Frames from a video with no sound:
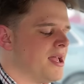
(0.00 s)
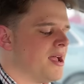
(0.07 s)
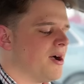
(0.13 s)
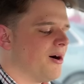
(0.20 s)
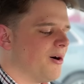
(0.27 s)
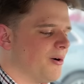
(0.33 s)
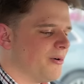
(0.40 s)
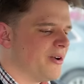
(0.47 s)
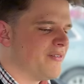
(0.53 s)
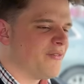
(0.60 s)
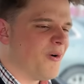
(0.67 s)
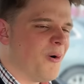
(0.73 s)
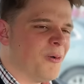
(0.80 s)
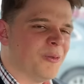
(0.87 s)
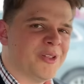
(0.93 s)
Oh, if
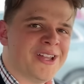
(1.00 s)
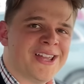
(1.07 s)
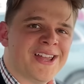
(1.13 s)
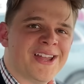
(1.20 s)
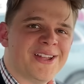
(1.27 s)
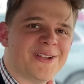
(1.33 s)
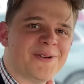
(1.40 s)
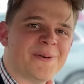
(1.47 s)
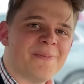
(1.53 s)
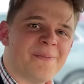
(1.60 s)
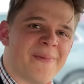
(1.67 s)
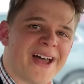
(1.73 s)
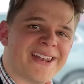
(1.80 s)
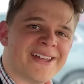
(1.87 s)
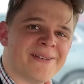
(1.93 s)
only you
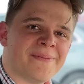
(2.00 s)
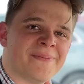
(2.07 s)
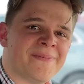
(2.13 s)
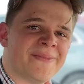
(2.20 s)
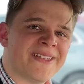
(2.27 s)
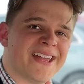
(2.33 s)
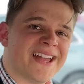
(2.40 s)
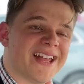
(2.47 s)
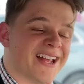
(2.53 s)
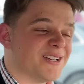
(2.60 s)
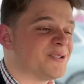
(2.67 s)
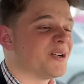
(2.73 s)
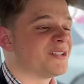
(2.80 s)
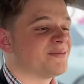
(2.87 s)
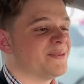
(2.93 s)
met him. And
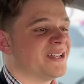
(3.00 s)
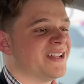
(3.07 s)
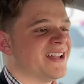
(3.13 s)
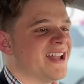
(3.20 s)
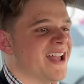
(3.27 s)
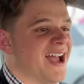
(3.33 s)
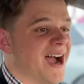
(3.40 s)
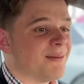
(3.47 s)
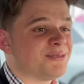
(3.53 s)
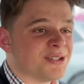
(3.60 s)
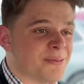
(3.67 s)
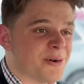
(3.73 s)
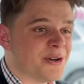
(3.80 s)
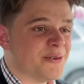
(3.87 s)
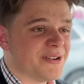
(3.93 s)
trust me, I'm
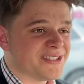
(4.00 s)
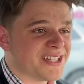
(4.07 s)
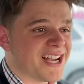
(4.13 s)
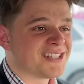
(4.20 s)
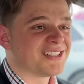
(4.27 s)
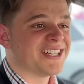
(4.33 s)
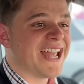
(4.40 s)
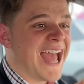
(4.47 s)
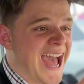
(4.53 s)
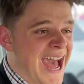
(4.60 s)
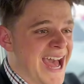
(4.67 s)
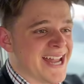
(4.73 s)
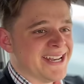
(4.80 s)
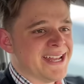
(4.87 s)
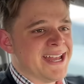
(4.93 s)
someone who has actually
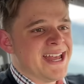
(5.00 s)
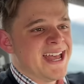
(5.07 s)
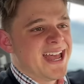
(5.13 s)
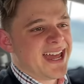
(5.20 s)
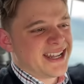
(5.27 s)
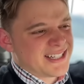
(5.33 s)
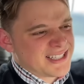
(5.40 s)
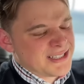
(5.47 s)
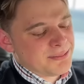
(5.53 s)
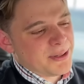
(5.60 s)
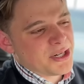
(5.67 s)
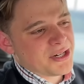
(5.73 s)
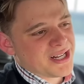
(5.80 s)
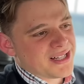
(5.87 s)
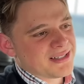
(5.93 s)
had an
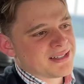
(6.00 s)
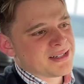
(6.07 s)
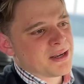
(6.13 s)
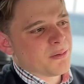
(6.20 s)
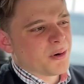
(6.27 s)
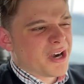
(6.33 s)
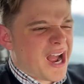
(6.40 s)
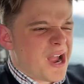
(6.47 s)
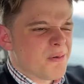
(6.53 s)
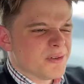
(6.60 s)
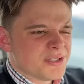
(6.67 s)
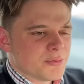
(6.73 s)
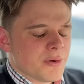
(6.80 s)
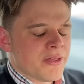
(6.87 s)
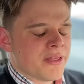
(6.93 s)
experience where I
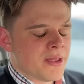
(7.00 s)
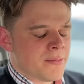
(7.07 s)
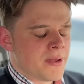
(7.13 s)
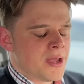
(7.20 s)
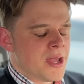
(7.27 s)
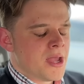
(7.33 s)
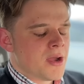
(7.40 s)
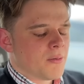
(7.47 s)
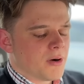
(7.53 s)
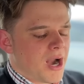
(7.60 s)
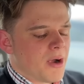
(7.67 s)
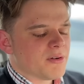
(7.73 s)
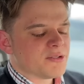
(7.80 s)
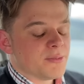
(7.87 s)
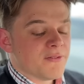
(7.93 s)
was with him, where
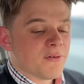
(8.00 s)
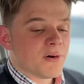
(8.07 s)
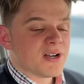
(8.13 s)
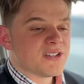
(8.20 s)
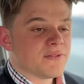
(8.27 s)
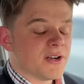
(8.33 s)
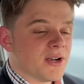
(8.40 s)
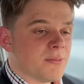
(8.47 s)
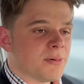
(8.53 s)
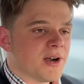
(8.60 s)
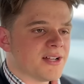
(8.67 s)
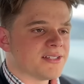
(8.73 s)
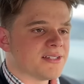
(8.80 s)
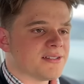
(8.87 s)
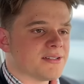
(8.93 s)
I was before his very
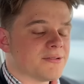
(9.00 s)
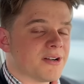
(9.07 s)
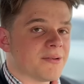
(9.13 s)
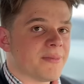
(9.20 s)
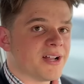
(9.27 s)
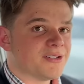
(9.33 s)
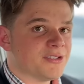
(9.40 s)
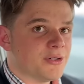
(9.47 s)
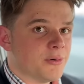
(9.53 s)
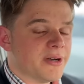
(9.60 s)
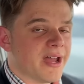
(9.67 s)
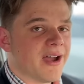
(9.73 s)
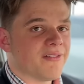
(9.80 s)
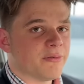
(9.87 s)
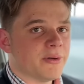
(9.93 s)
presence during my
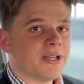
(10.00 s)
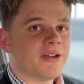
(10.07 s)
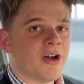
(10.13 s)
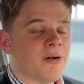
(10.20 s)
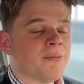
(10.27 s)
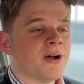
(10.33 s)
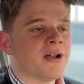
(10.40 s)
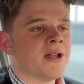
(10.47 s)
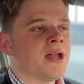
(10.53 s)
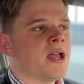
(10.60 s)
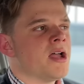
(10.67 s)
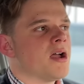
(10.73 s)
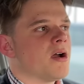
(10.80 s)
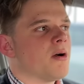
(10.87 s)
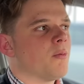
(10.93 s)
2.5 week coma,
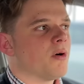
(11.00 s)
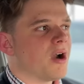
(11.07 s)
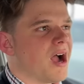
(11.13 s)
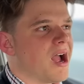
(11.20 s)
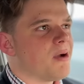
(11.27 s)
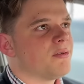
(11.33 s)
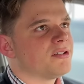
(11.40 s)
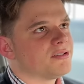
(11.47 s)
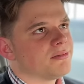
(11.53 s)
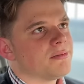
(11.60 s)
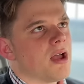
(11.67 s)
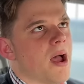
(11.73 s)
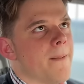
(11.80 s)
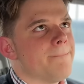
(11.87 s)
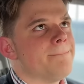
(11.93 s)
where I was
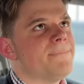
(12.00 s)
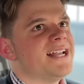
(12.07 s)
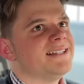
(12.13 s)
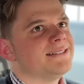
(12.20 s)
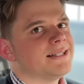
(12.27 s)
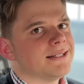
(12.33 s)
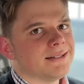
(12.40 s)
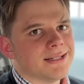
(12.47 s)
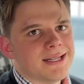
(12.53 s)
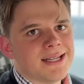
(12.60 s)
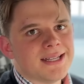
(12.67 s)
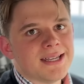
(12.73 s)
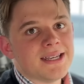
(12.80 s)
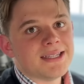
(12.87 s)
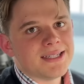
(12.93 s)

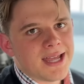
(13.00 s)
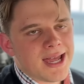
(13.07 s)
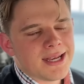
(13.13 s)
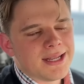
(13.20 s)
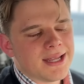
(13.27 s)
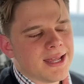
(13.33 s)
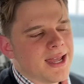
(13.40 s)
basically dead.